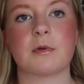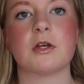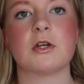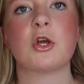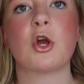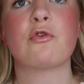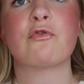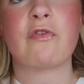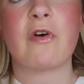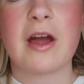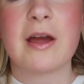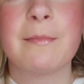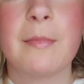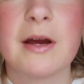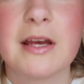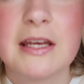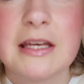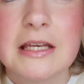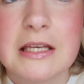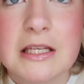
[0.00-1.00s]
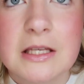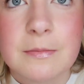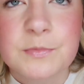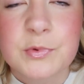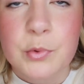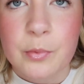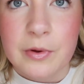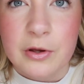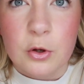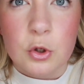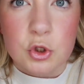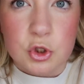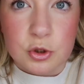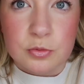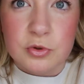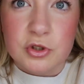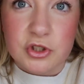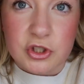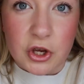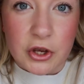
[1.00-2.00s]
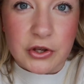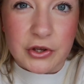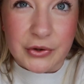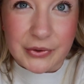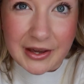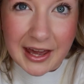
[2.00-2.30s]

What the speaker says: gonna go find my swimming costume to show you,